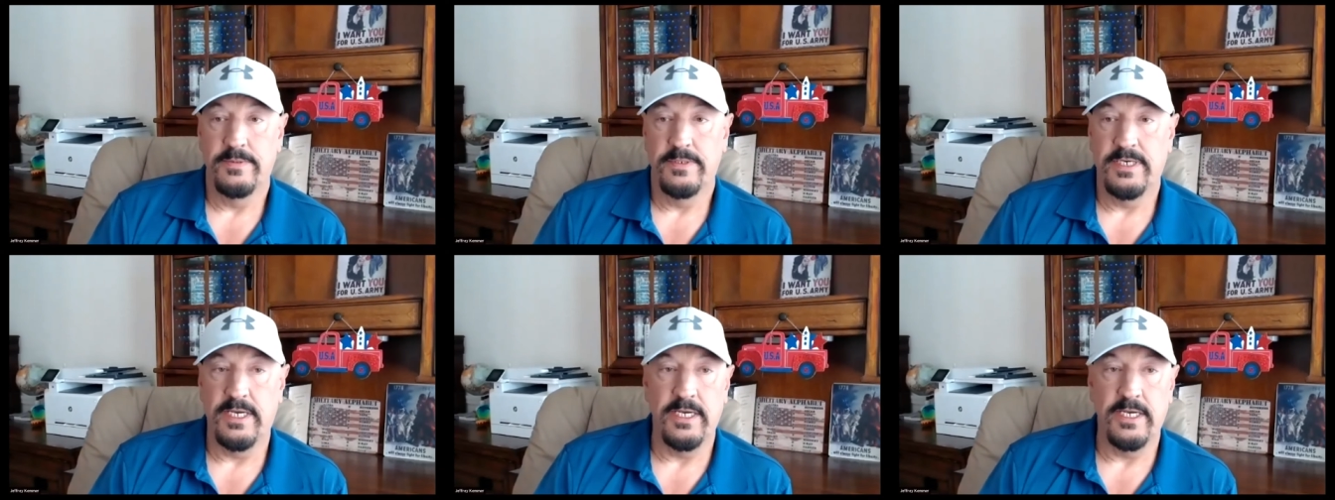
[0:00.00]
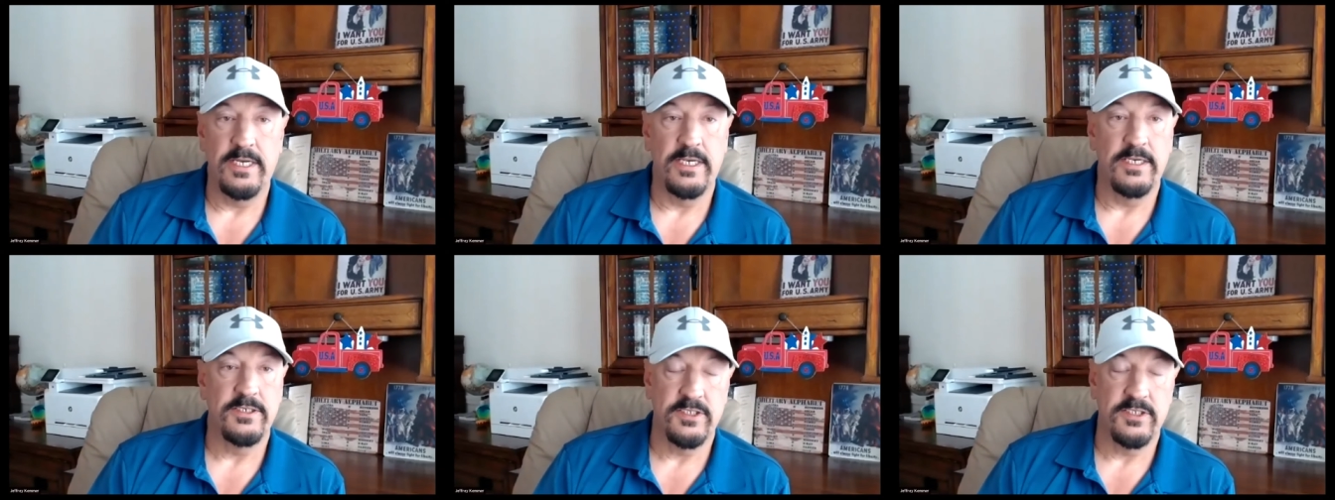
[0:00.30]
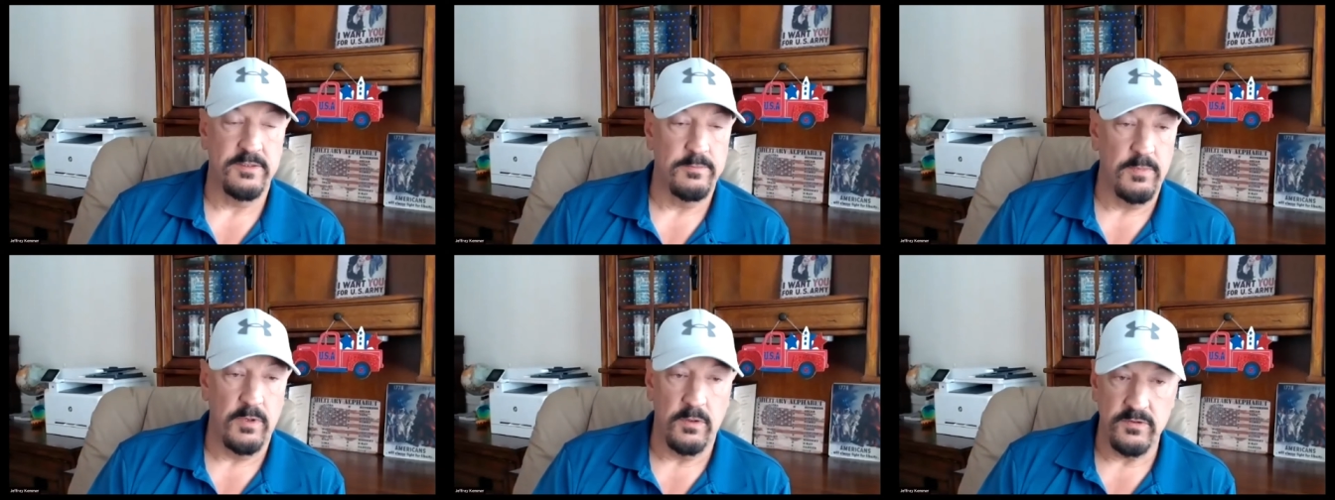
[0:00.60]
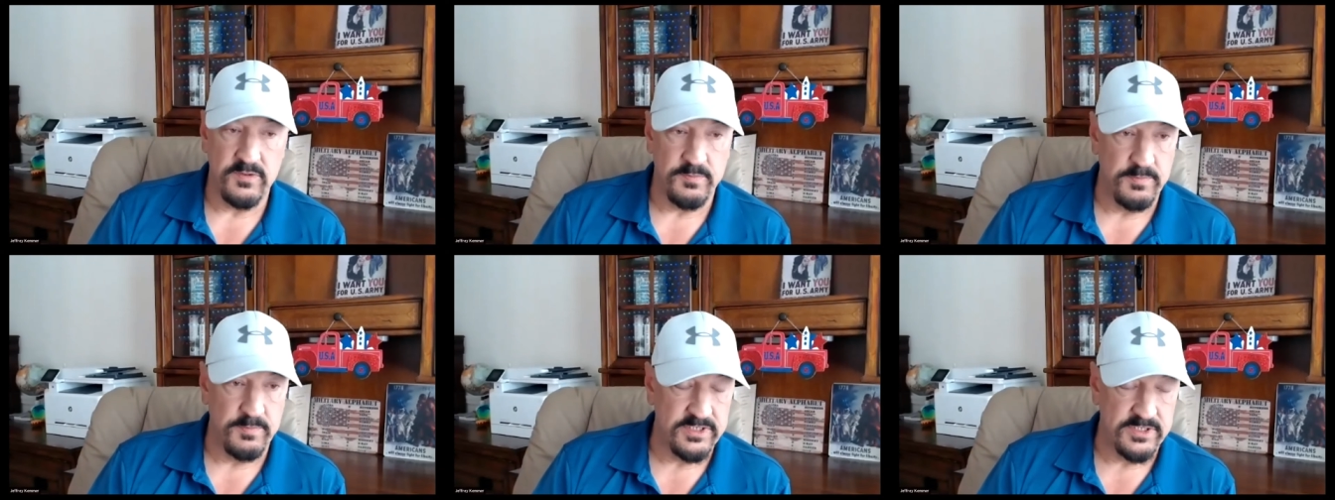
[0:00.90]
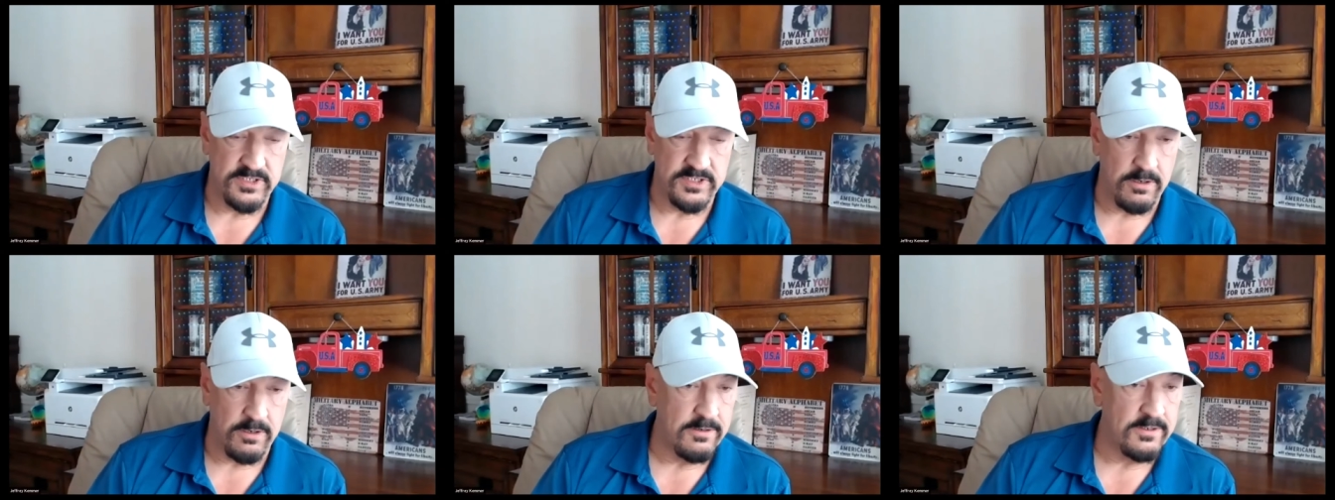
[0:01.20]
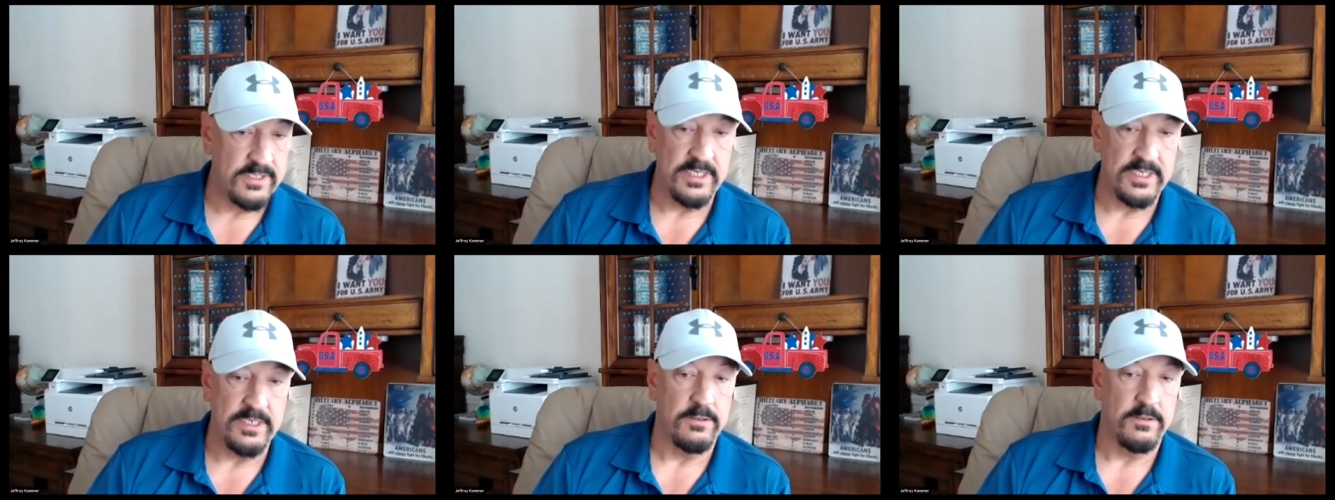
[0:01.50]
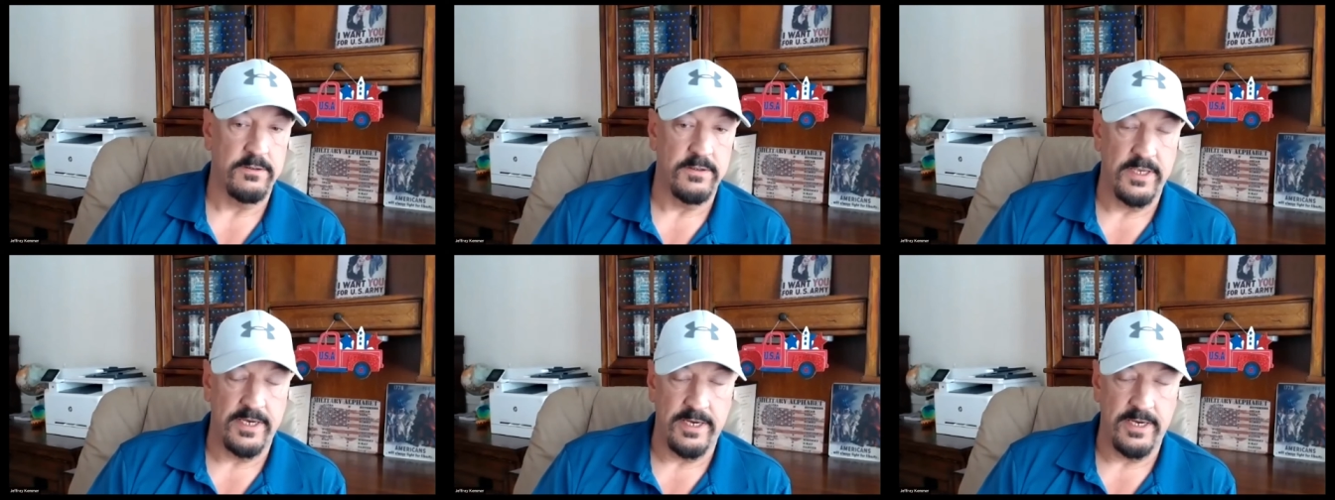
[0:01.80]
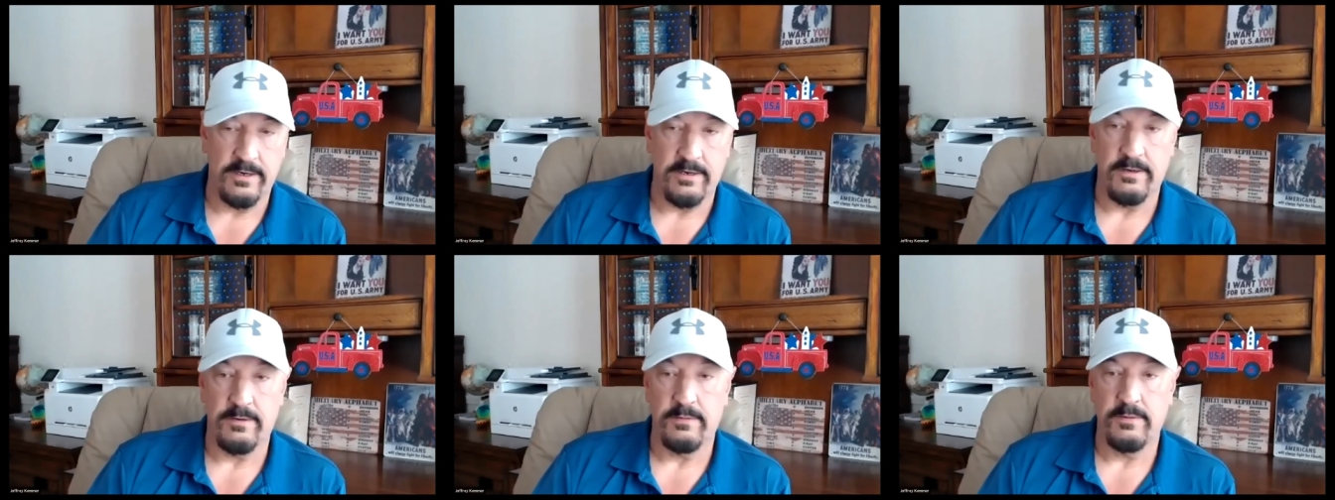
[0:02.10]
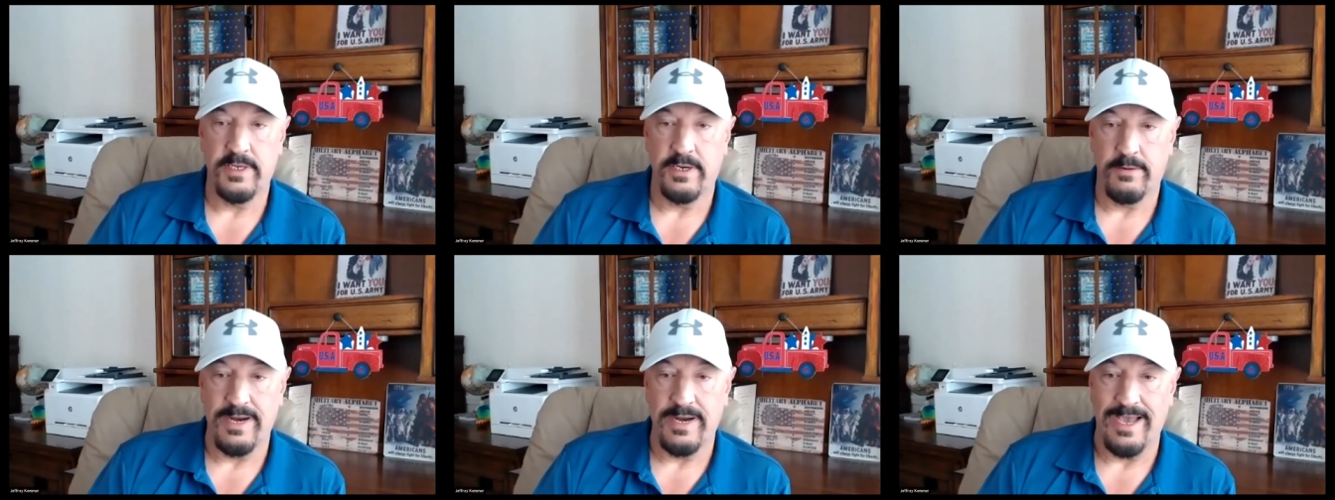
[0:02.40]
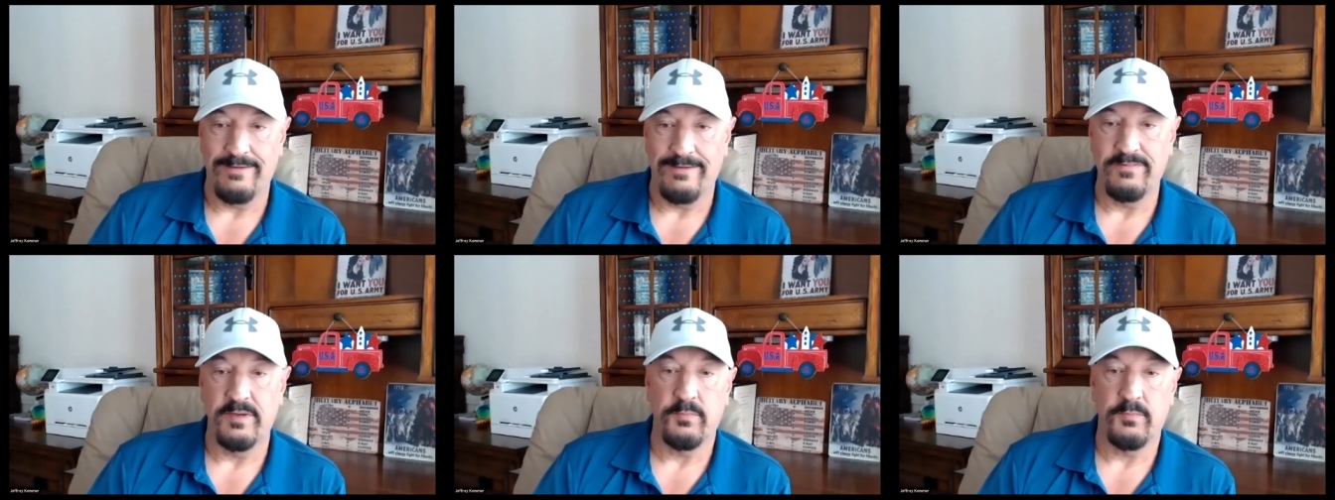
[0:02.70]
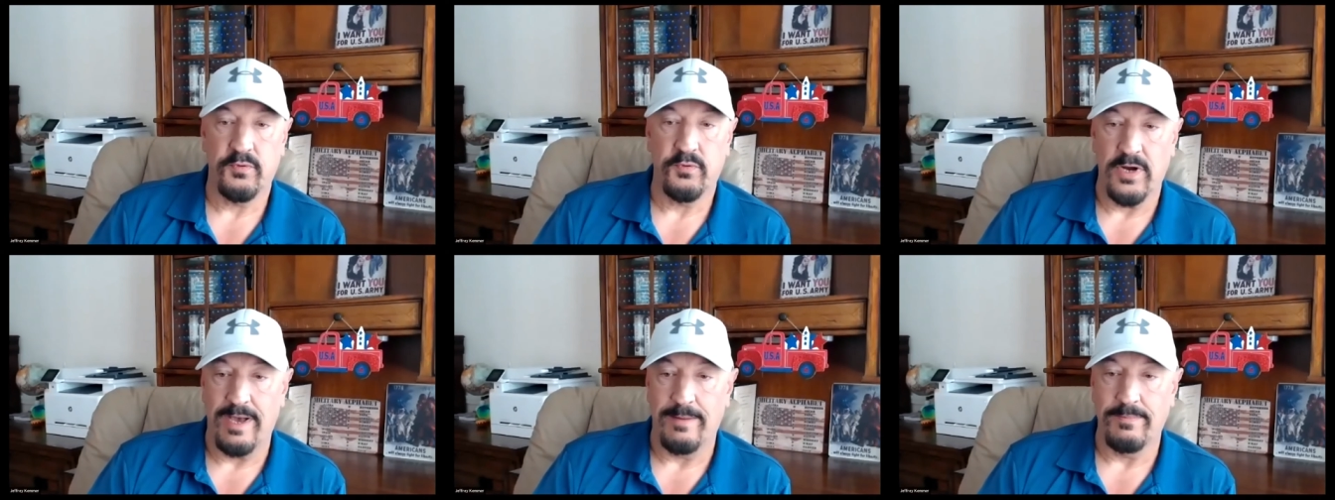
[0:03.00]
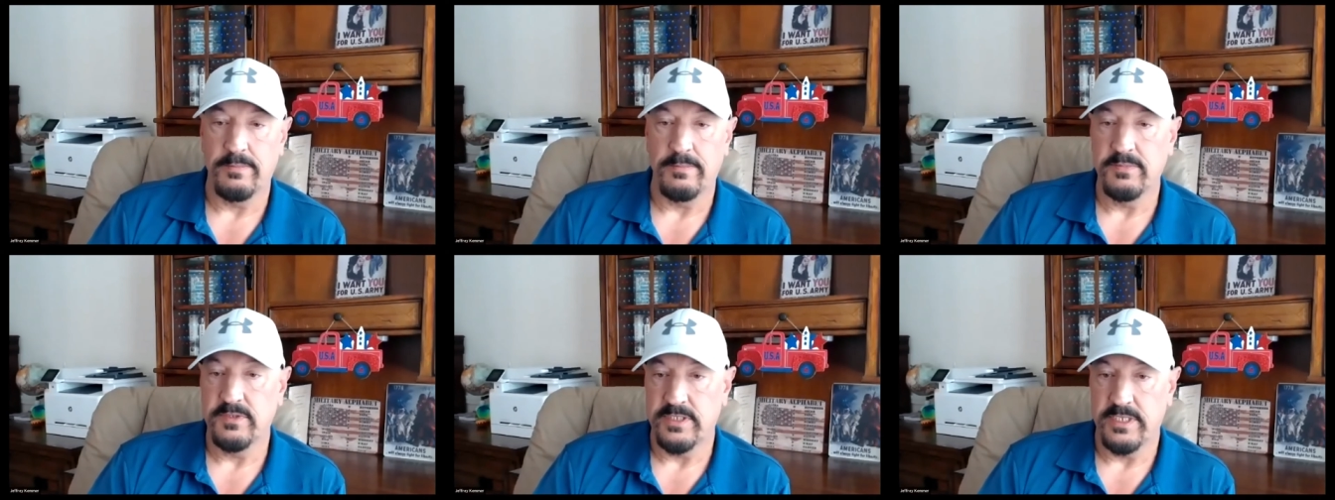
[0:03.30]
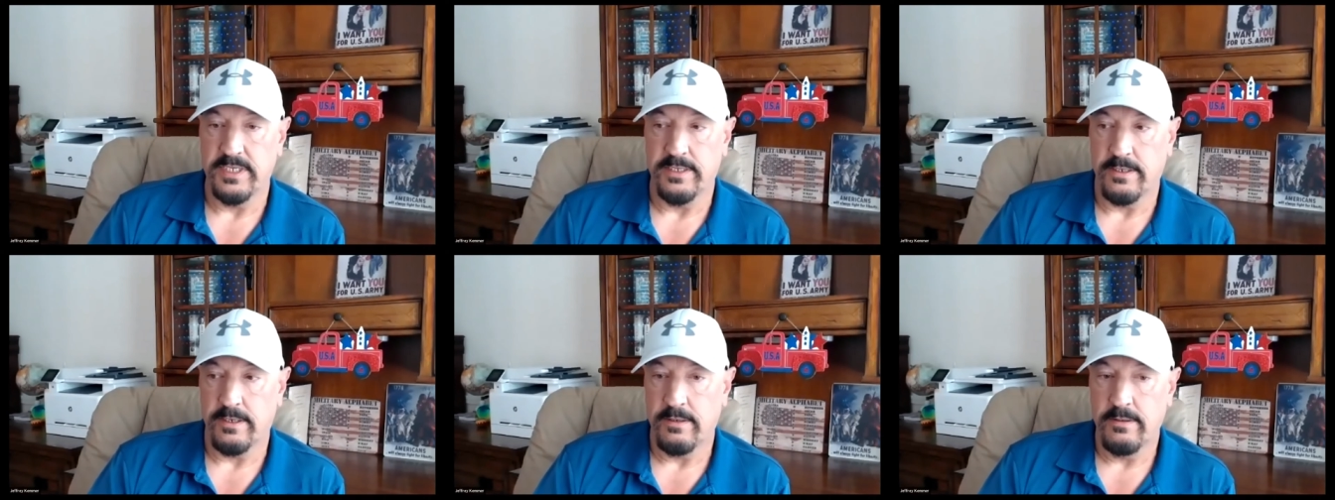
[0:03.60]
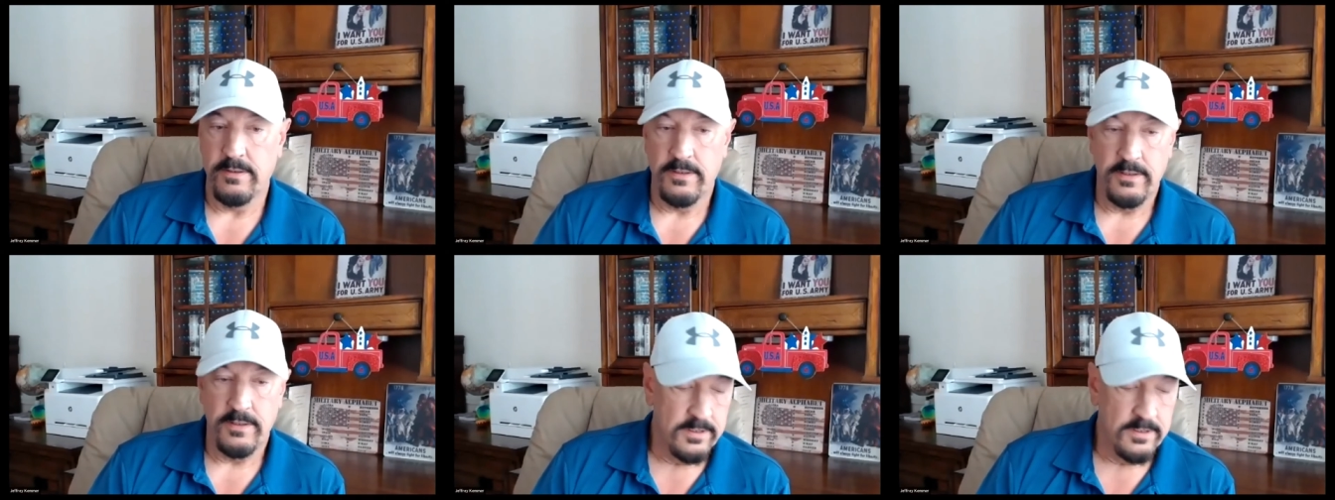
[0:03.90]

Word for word: It is the most bizarre deal. They're having problems there.